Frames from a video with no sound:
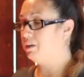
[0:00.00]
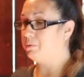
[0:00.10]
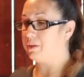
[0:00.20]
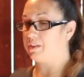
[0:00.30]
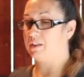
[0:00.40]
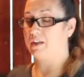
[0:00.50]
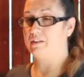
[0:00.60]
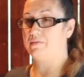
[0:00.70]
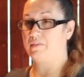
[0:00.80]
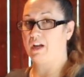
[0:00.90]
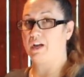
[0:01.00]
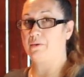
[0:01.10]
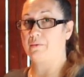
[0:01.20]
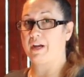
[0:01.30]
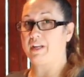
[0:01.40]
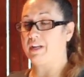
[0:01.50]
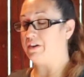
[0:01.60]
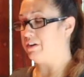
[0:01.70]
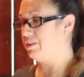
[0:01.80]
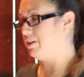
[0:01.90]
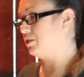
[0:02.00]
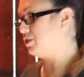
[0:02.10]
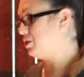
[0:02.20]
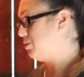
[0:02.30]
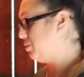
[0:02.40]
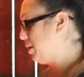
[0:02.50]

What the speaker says: with a lot of rain here and there. So